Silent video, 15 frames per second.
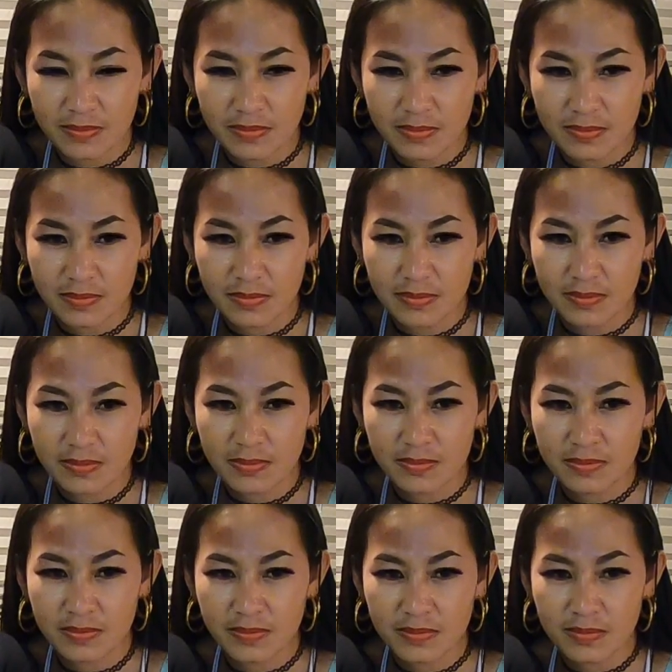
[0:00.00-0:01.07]

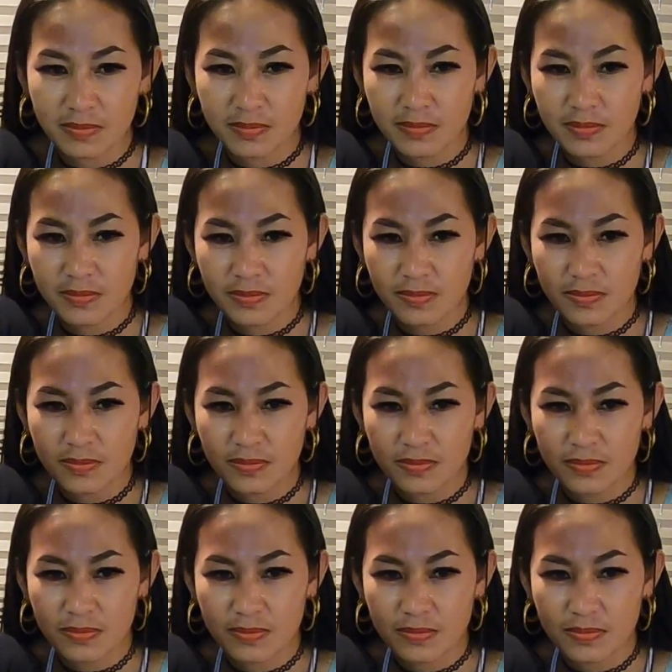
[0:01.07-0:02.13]

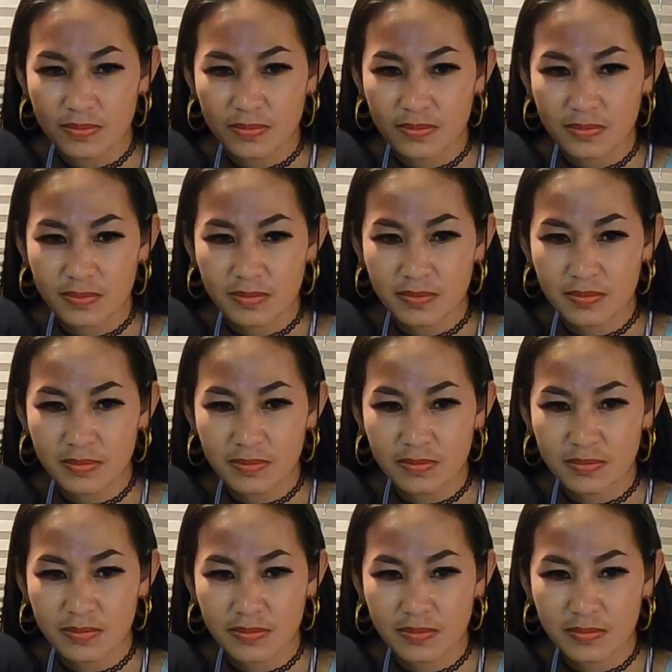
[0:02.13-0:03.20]

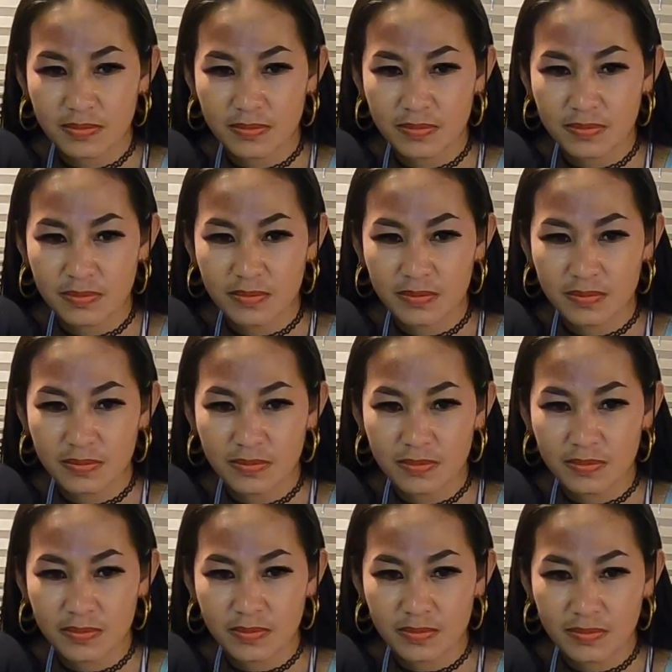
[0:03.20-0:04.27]

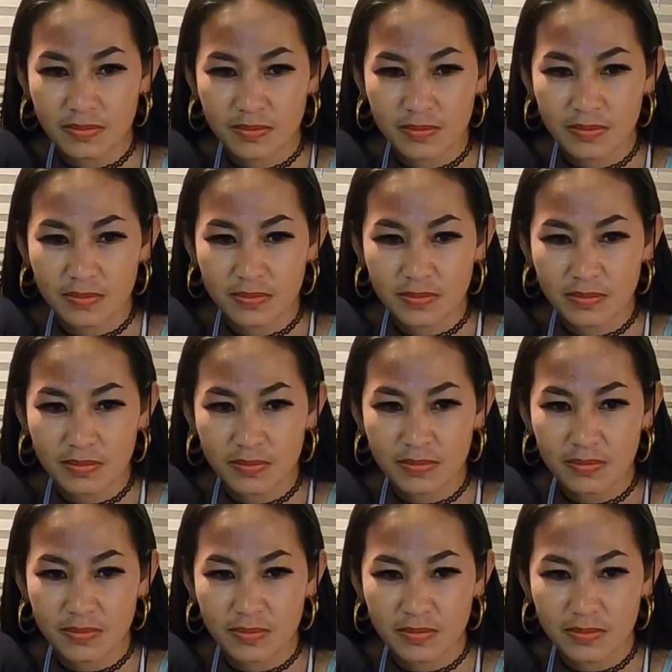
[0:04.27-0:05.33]
(silent)